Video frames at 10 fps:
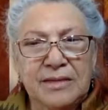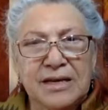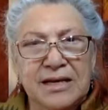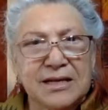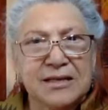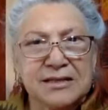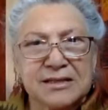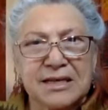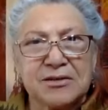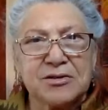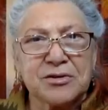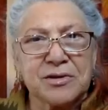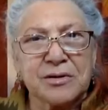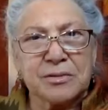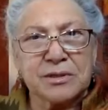And in the center,
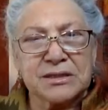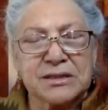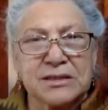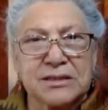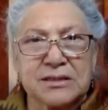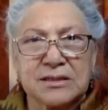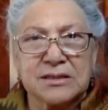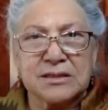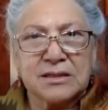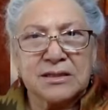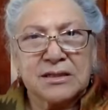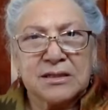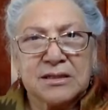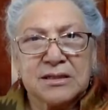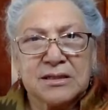there was this
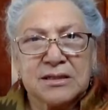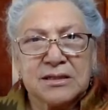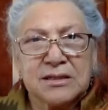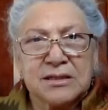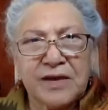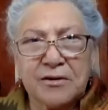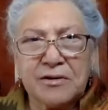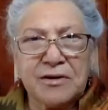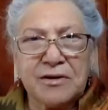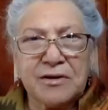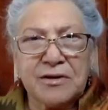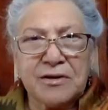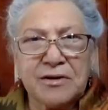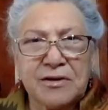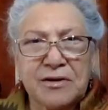very, very
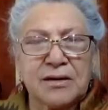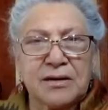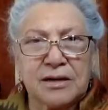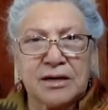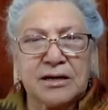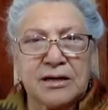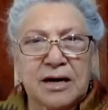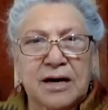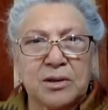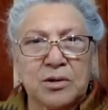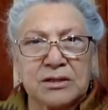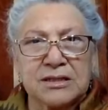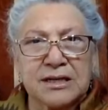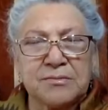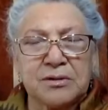big
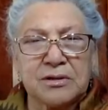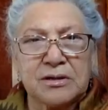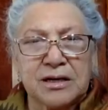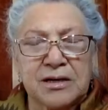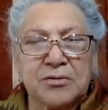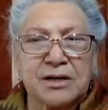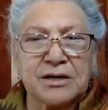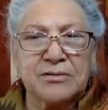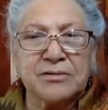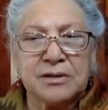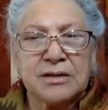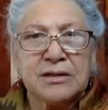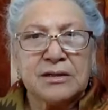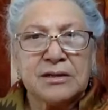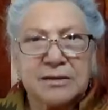oblong table. And around
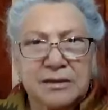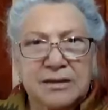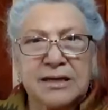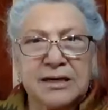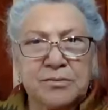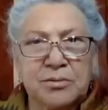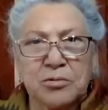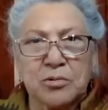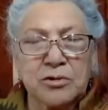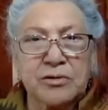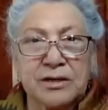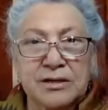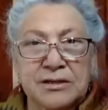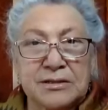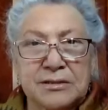the table were
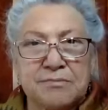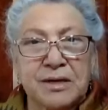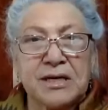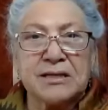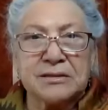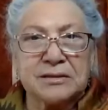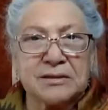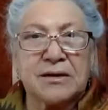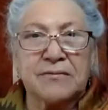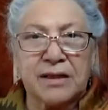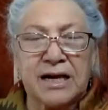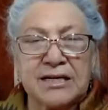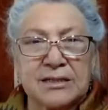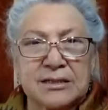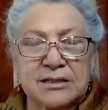these beings of
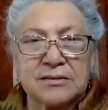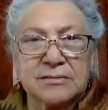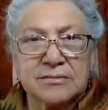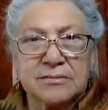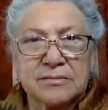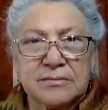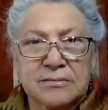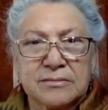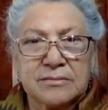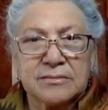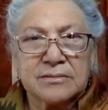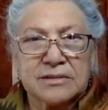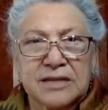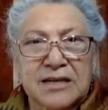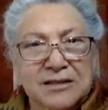light.
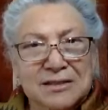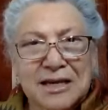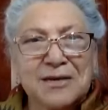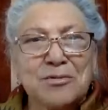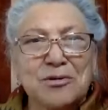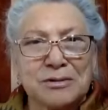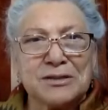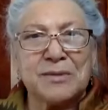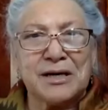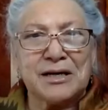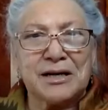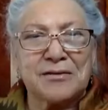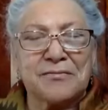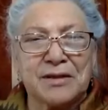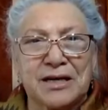And the table was made out
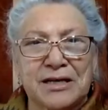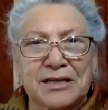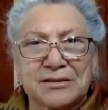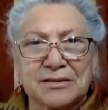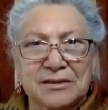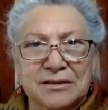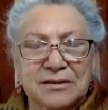of light.